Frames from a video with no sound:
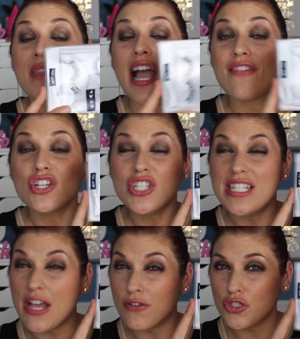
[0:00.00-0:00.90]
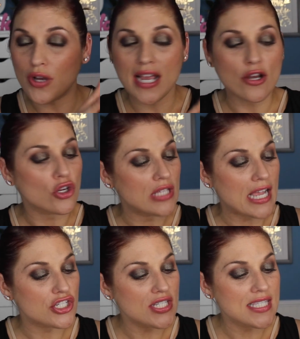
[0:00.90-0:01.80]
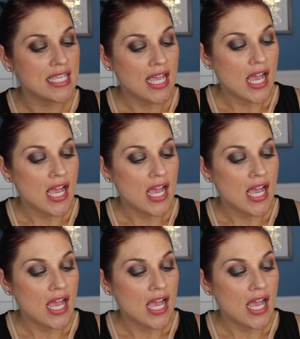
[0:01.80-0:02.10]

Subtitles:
I've actually never tried her lashes.